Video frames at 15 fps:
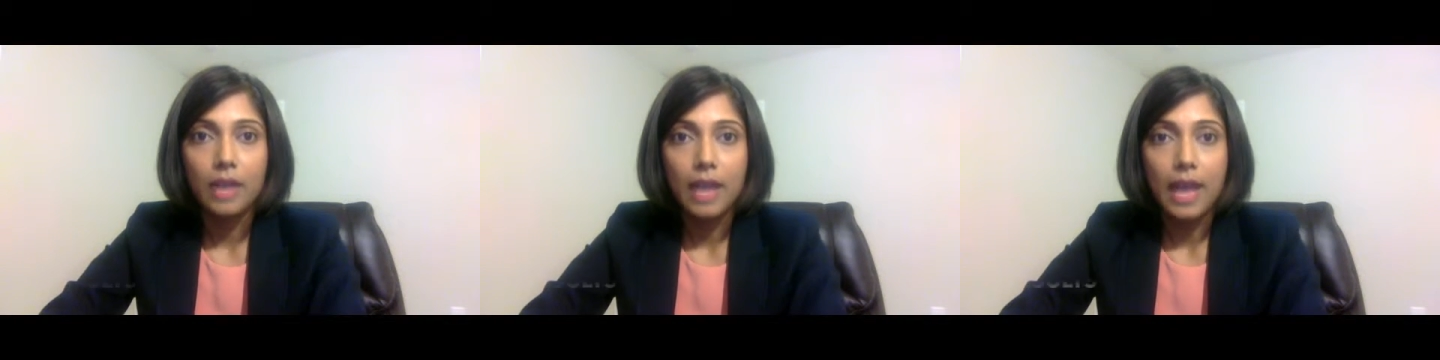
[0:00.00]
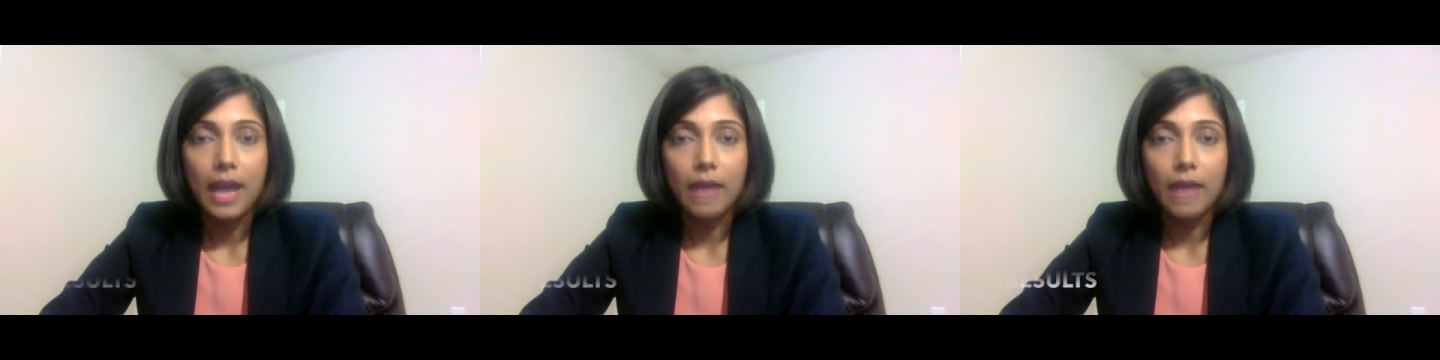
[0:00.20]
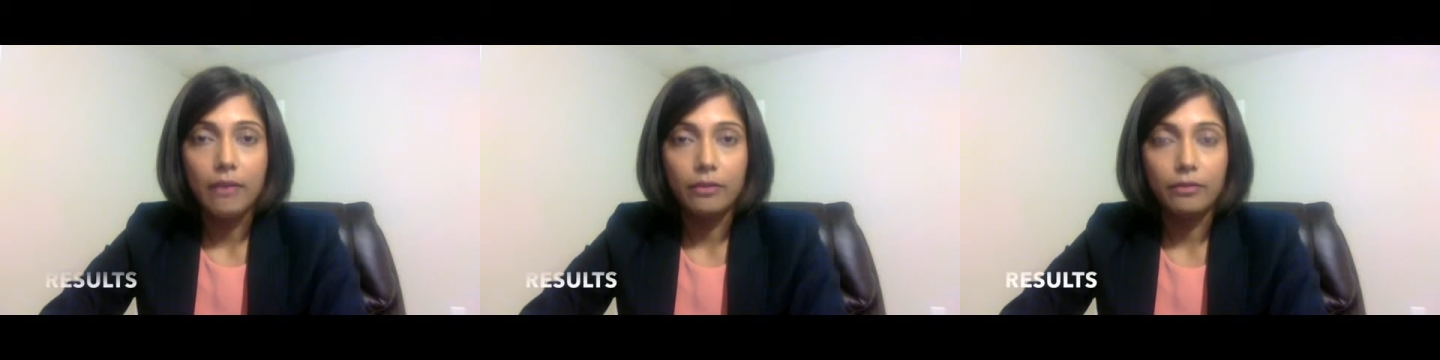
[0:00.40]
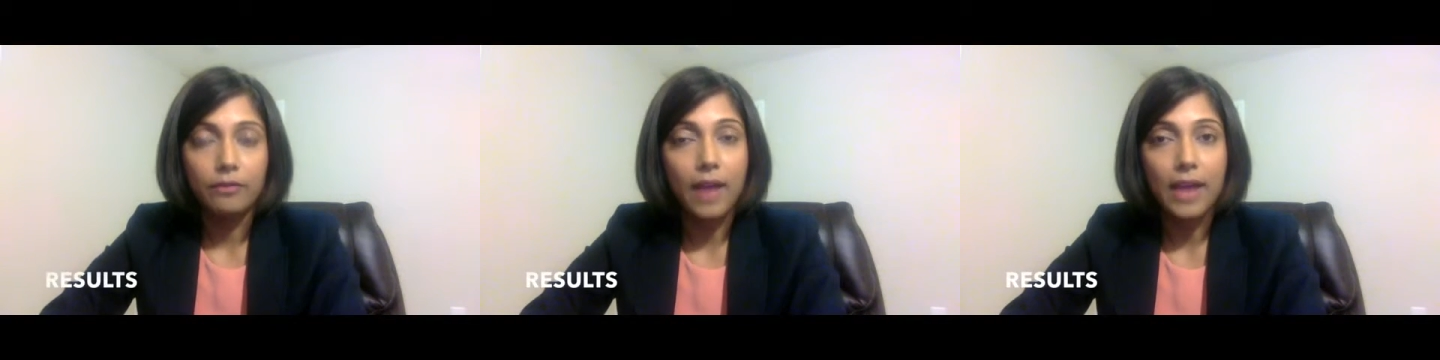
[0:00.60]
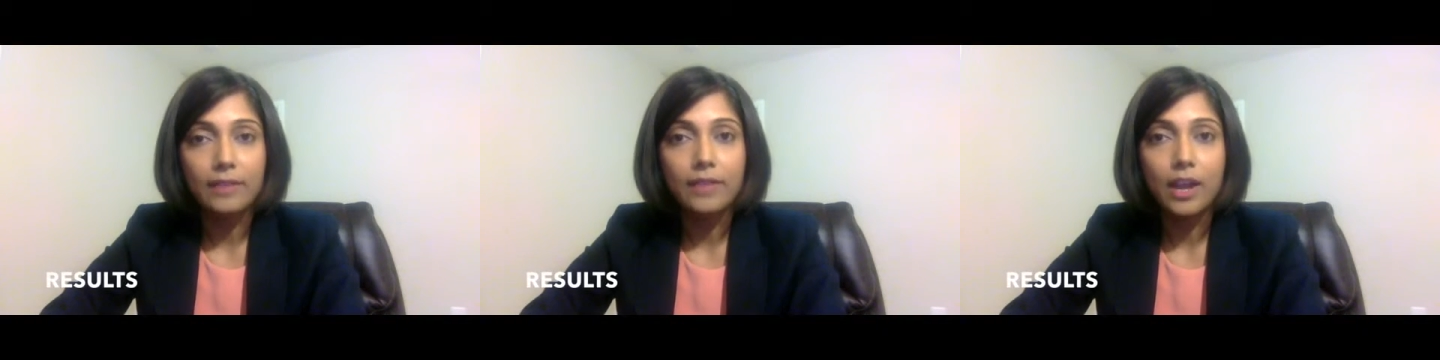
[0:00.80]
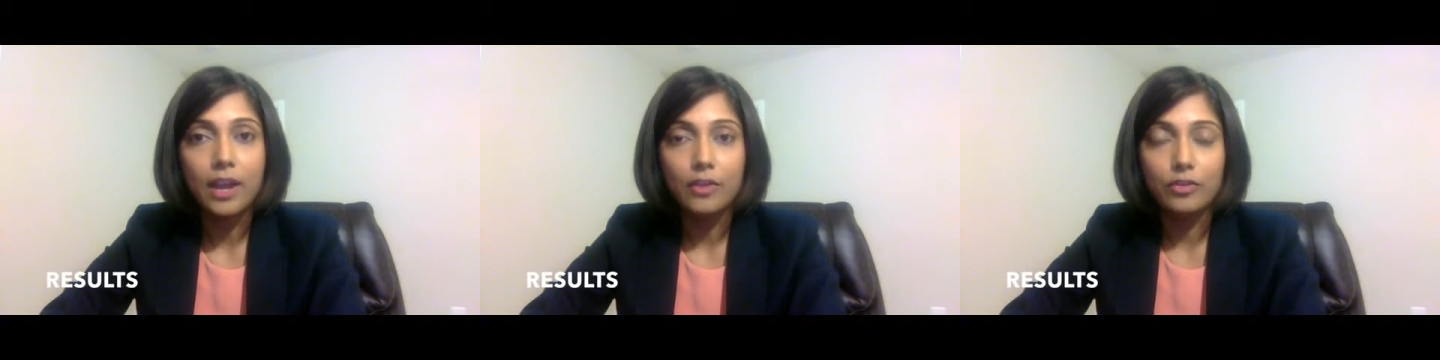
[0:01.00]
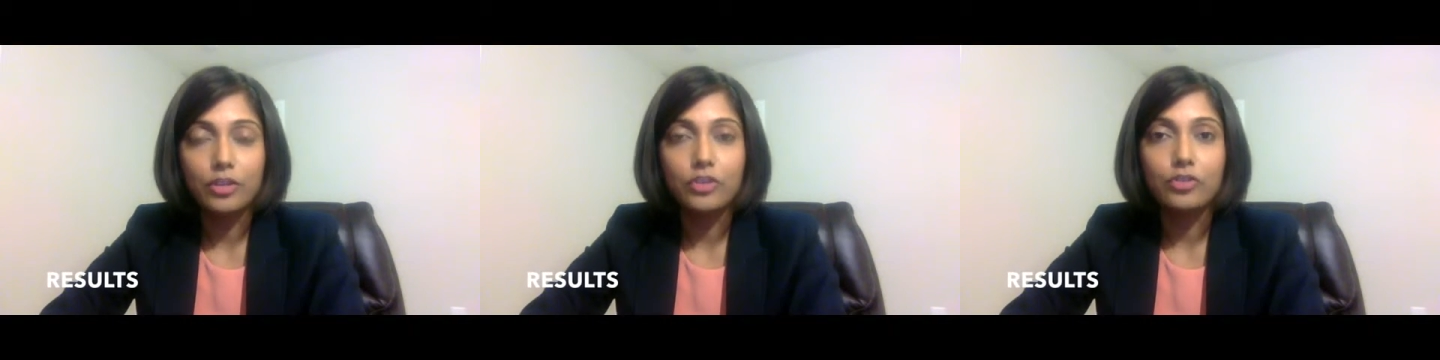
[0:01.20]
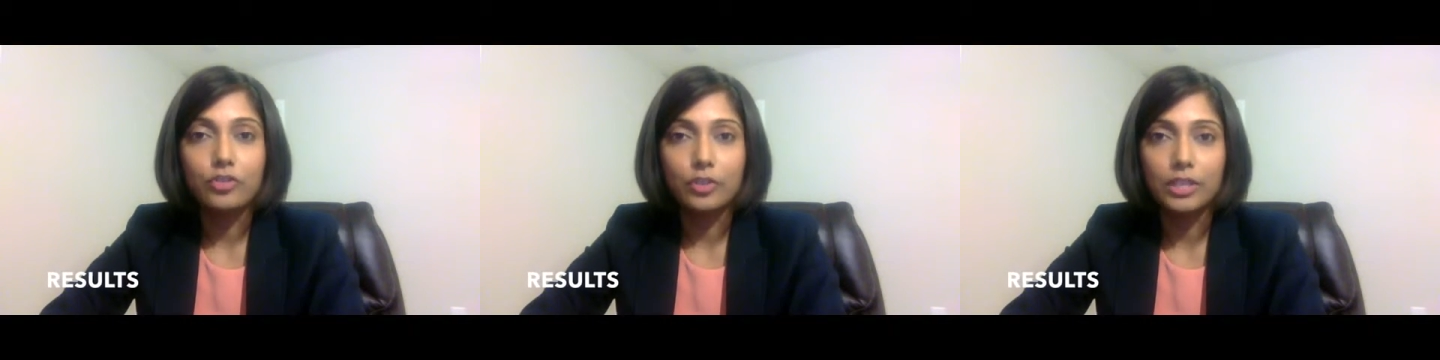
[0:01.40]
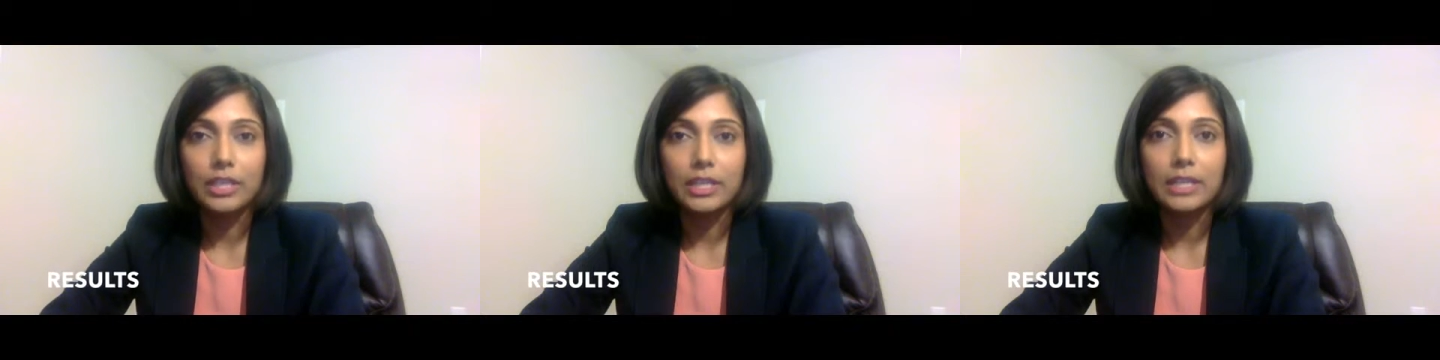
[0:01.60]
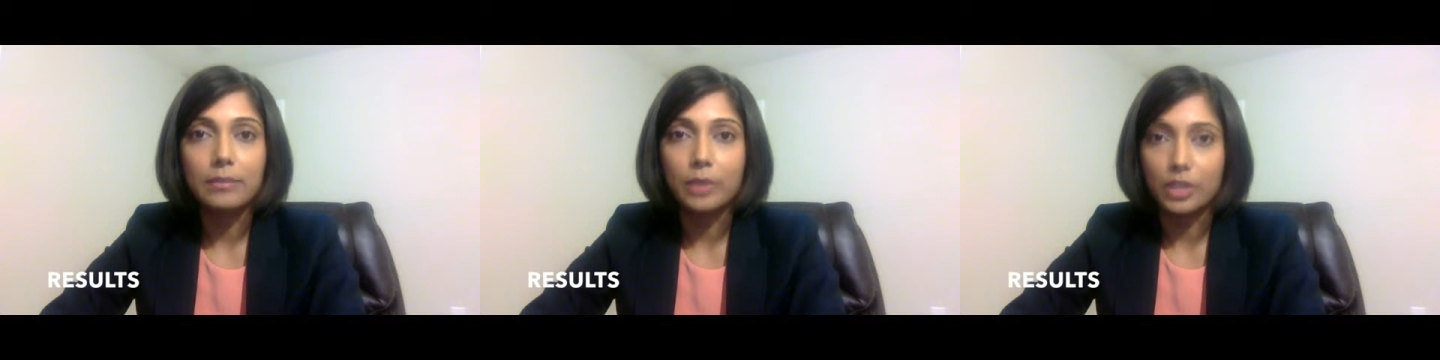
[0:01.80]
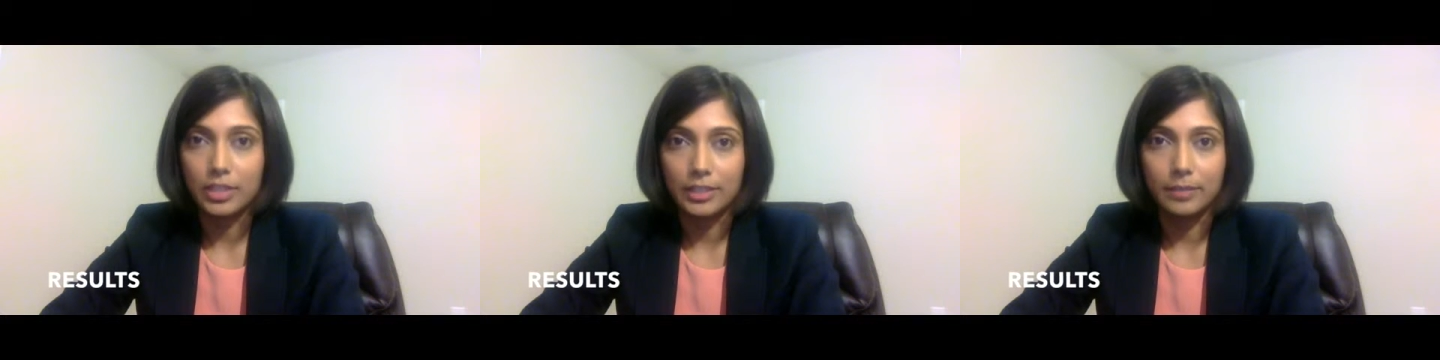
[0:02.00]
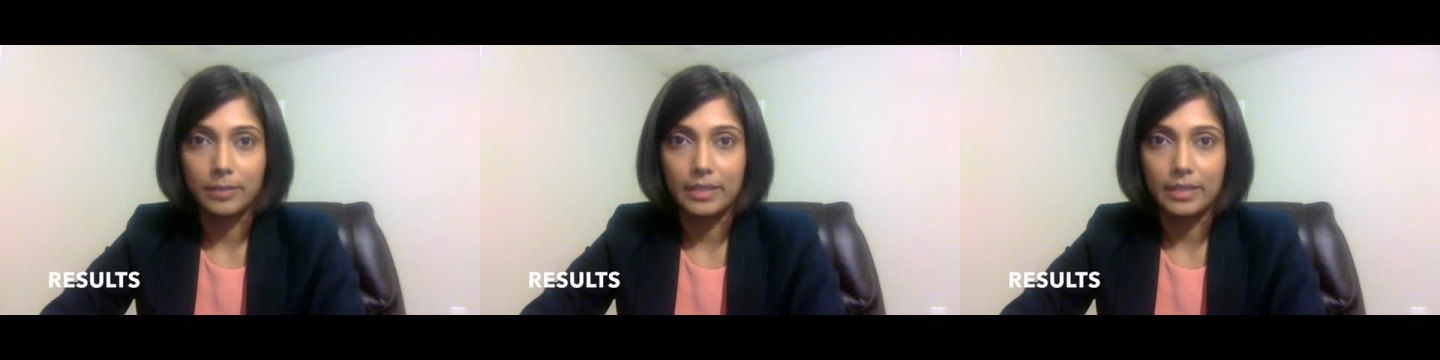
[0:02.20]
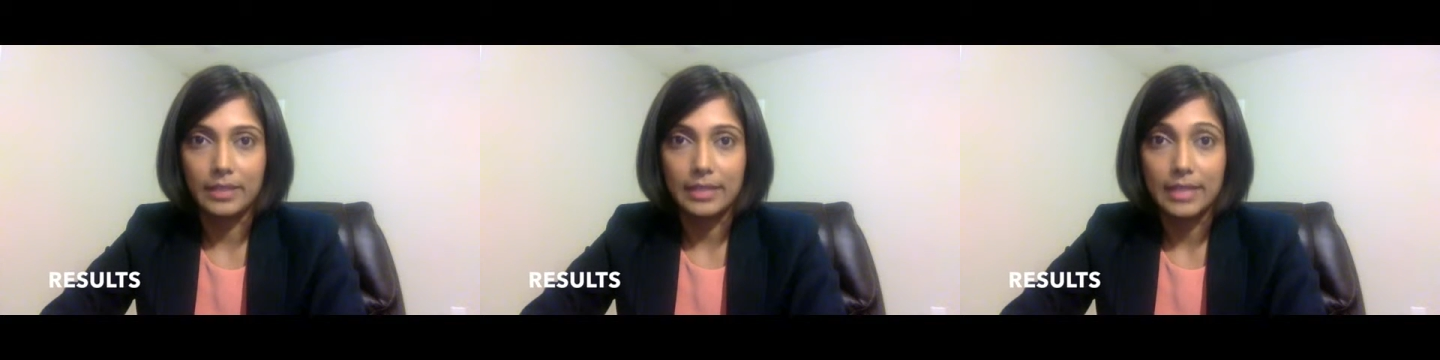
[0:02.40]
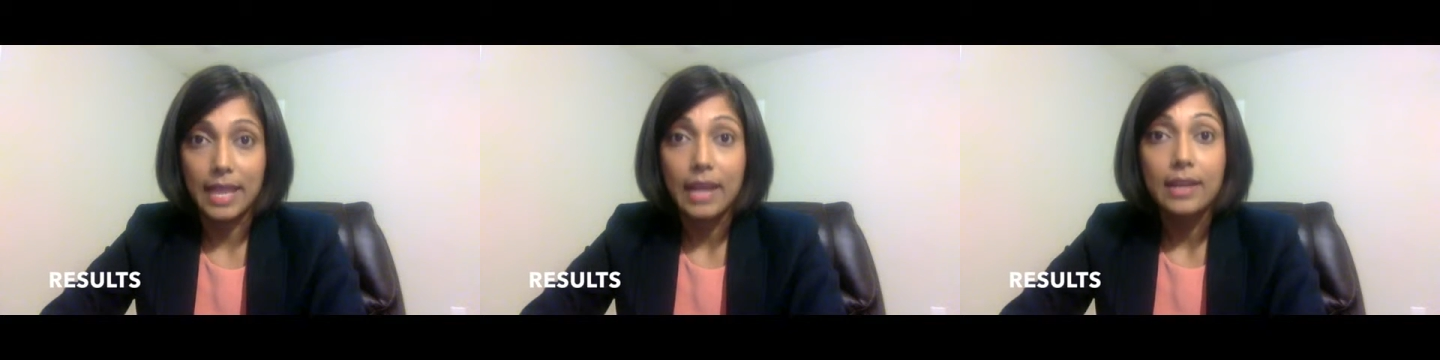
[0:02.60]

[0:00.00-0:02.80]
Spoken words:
Out of 513 participants,